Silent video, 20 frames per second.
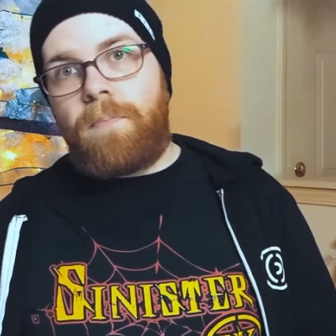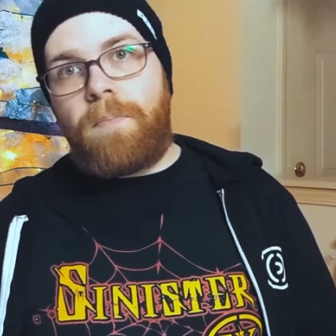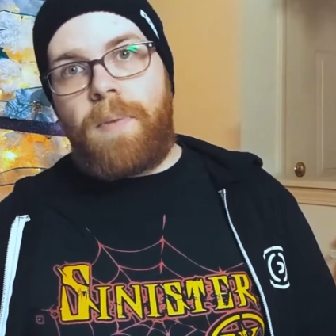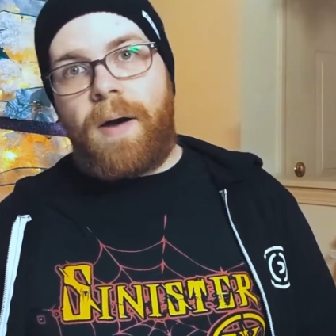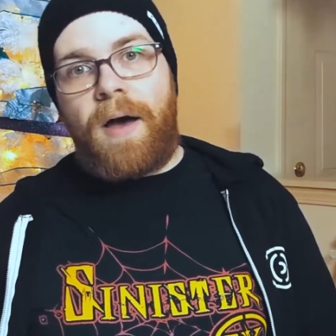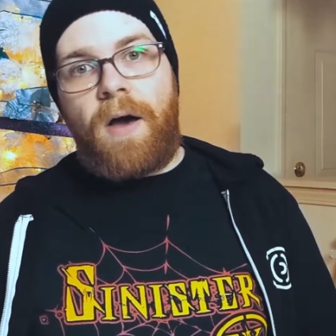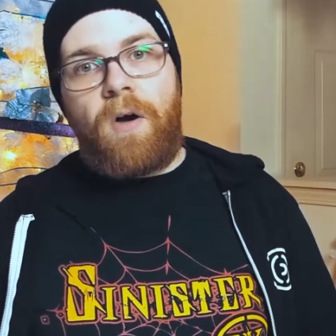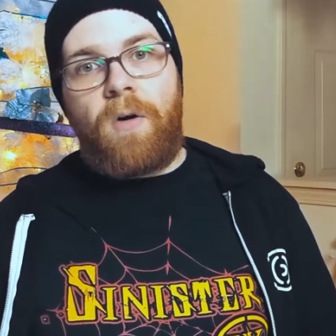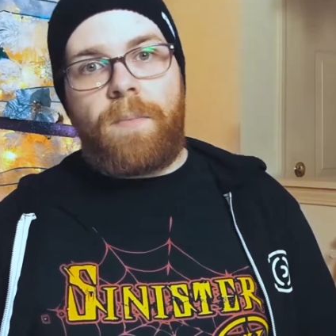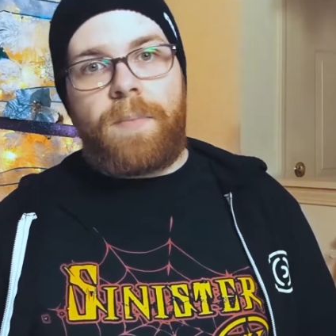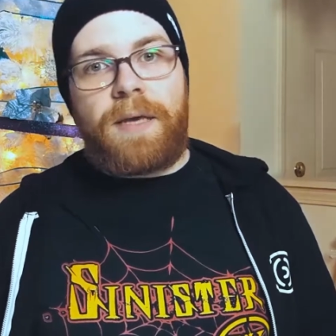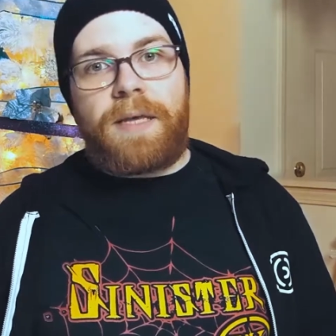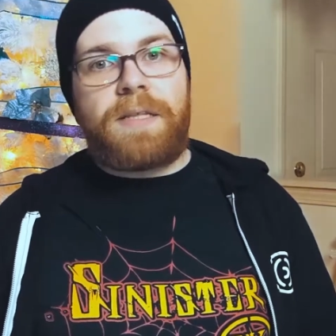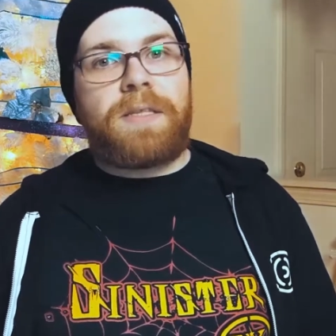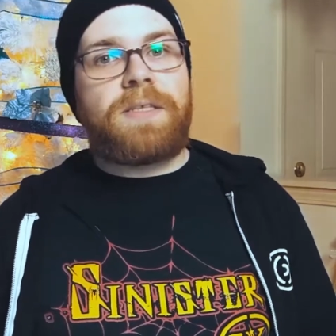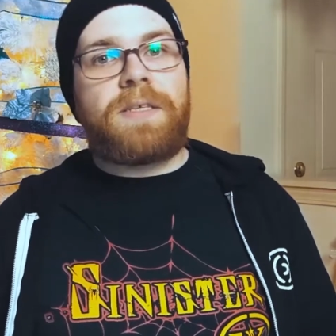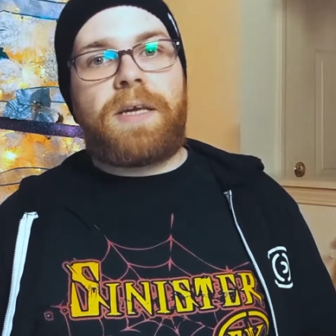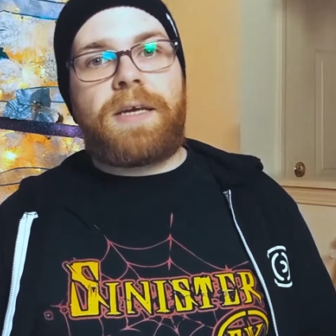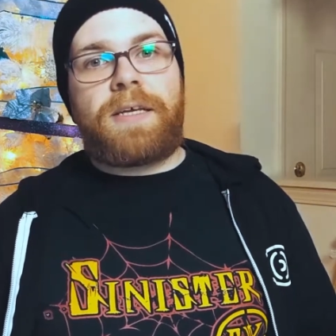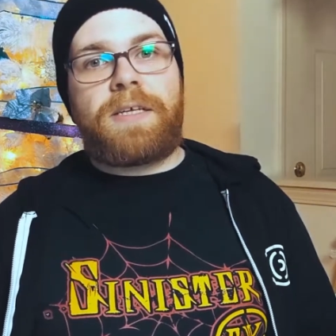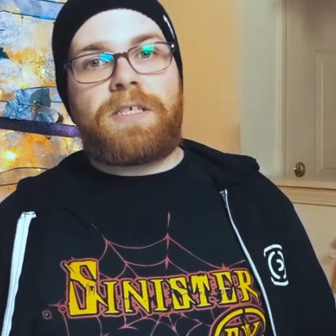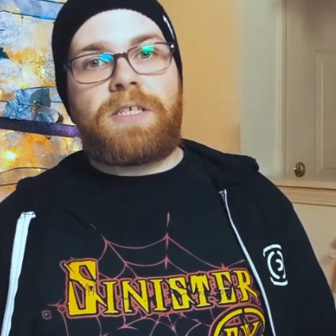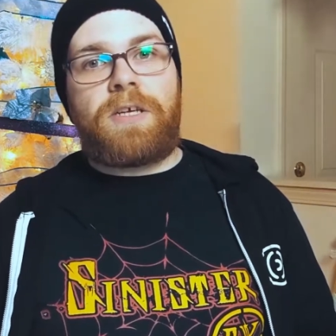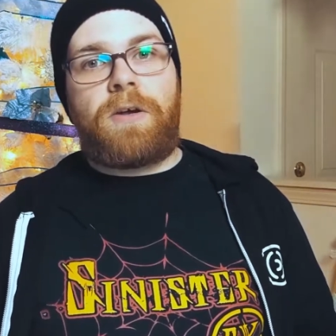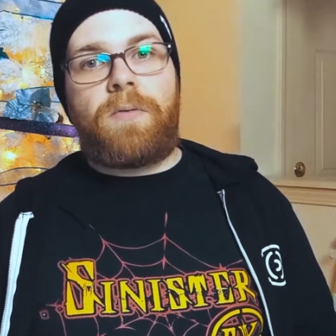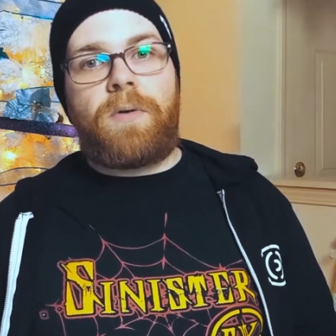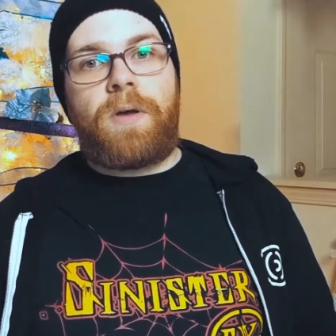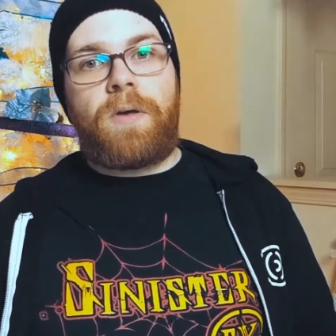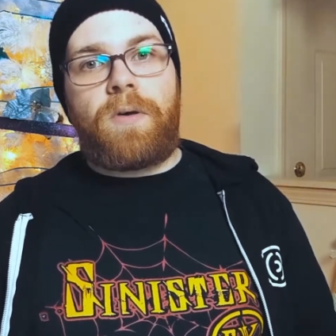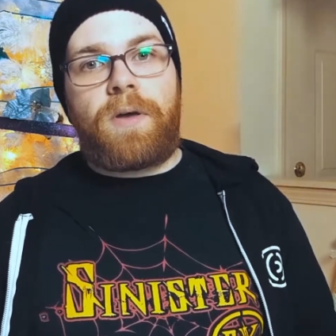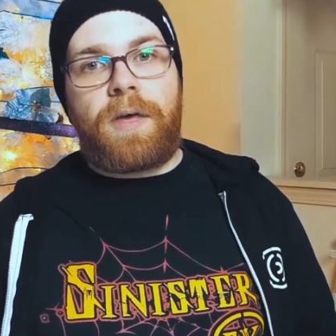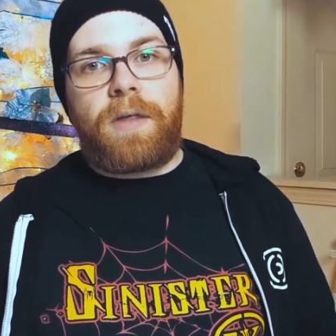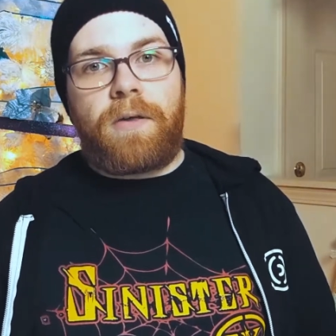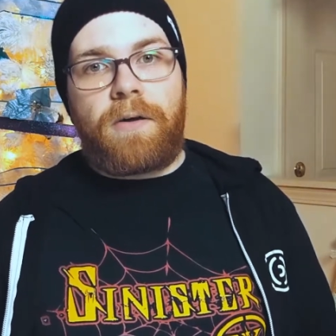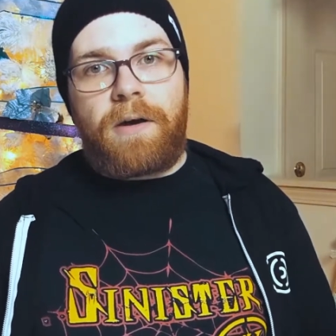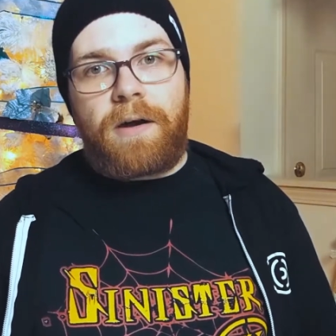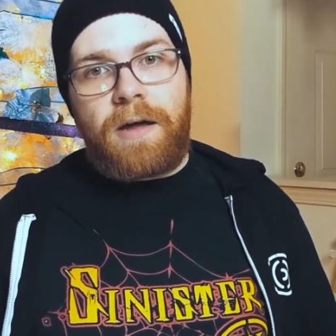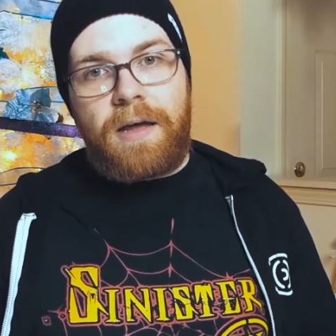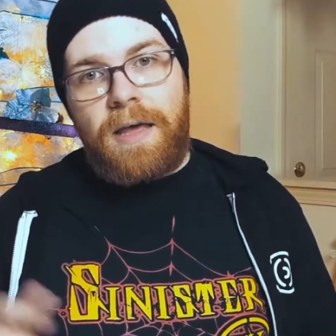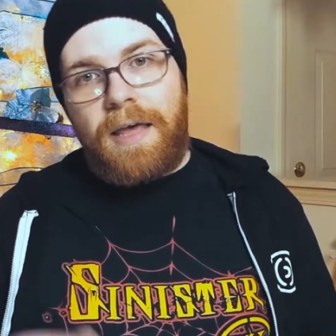by all means like a serial killer.